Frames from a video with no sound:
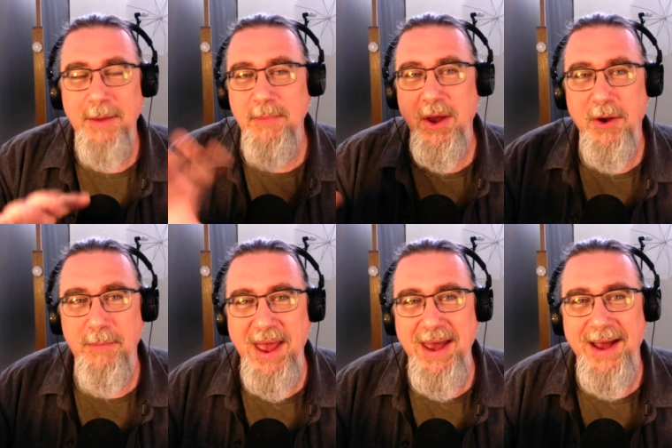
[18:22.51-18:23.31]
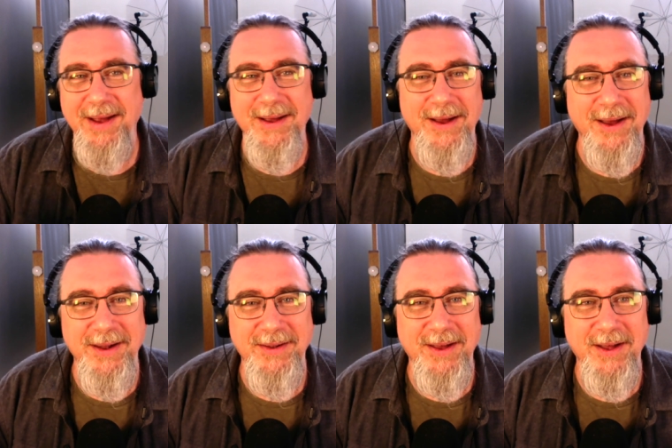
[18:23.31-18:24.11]
pare back
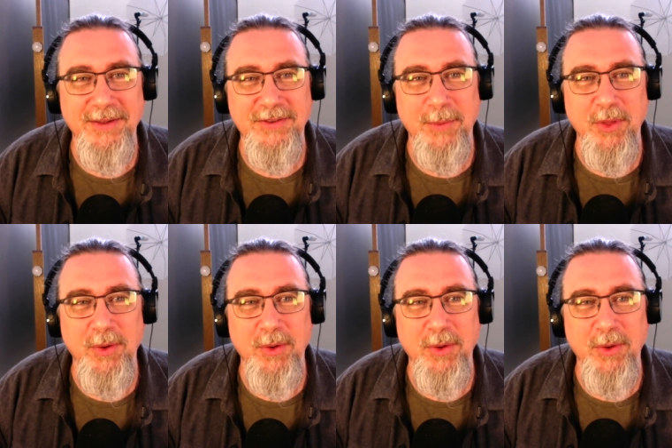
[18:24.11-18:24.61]
on some